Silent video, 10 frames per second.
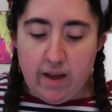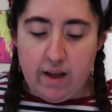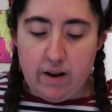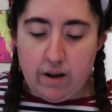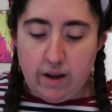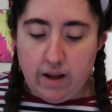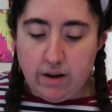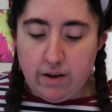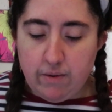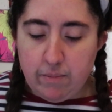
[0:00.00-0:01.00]
And Loki had
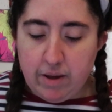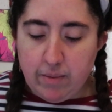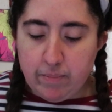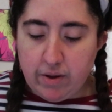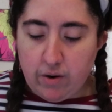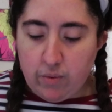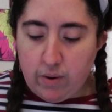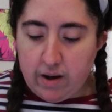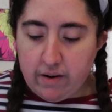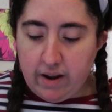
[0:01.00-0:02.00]
never been pure
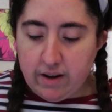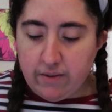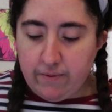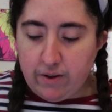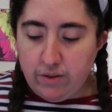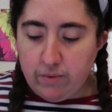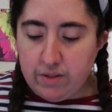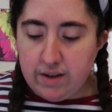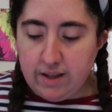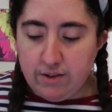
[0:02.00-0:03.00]
water, and he felt it
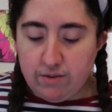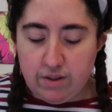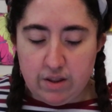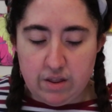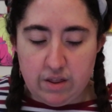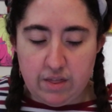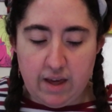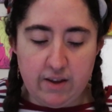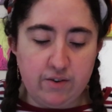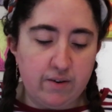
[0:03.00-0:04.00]
was an interesting
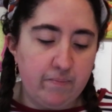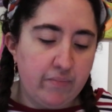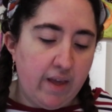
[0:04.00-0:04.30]
sensation.